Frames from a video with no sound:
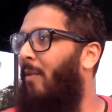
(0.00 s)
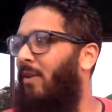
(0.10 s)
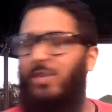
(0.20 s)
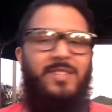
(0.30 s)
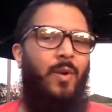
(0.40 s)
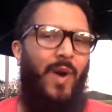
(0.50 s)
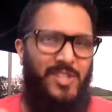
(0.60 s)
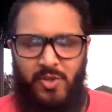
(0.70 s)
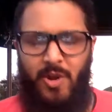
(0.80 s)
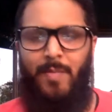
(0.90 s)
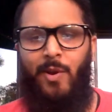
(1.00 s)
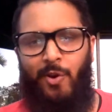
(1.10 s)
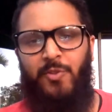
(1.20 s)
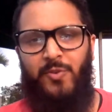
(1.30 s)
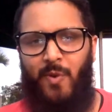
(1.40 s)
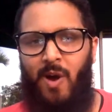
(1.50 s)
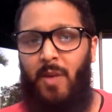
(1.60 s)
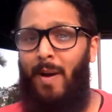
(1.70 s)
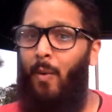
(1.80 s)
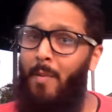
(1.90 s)
probably should say why John MacArthur's wrong
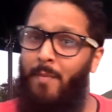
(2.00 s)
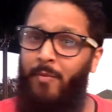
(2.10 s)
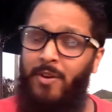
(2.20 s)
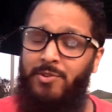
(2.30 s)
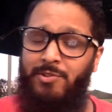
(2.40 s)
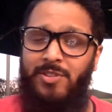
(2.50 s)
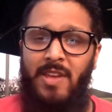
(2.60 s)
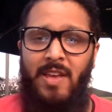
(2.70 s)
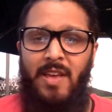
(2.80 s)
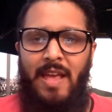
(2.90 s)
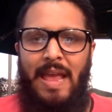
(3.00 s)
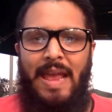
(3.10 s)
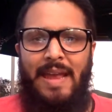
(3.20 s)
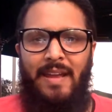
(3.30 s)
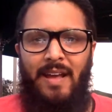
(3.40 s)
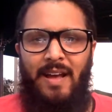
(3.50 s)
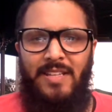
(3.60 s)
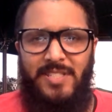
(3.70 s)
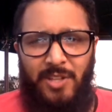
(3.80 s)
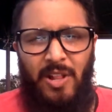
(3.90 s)
about women preachers and
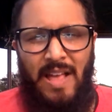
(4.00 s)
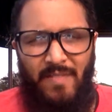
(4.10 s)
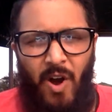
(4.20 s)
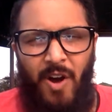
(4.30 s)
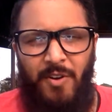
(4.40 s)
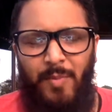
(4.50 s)
still have honor.